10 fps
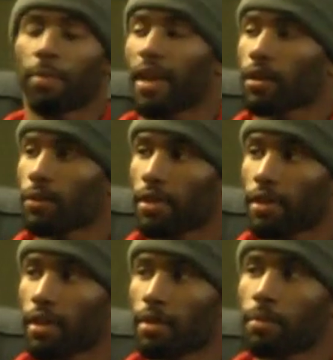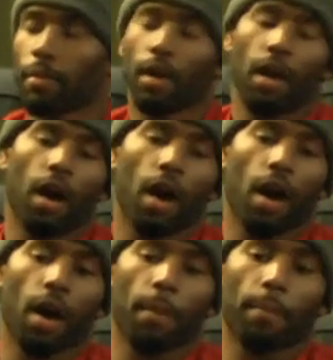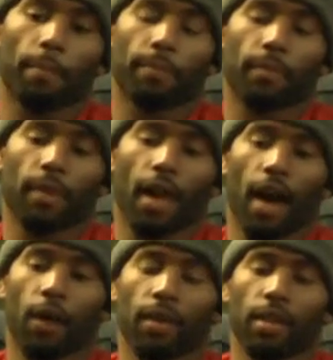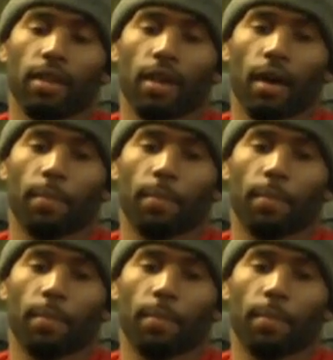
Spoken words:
bakery theme, how he